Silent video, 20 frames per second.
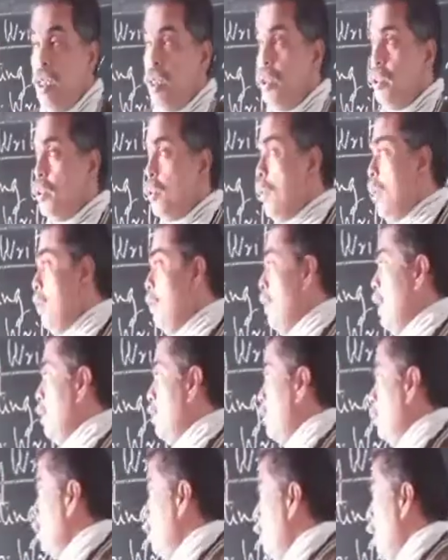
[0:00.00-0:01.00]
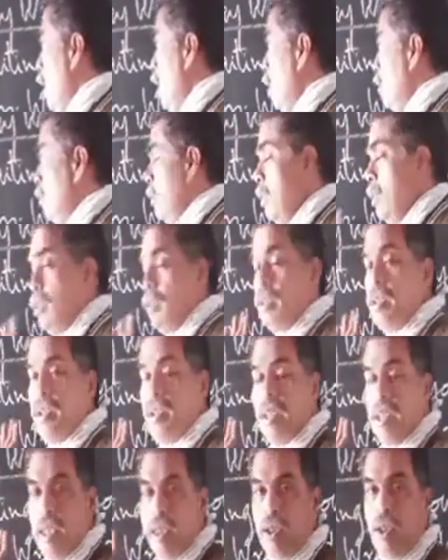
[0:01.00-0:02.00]
So today we are going to have
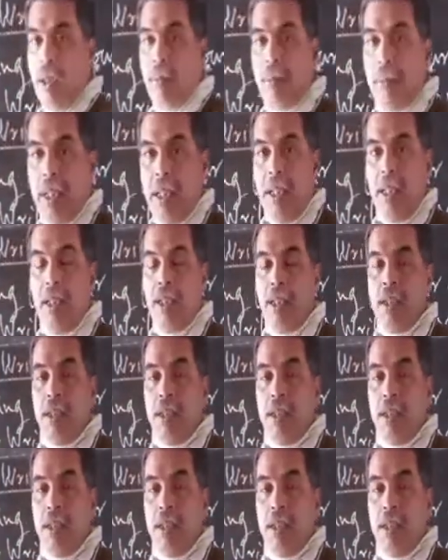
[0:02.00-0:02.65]
a topic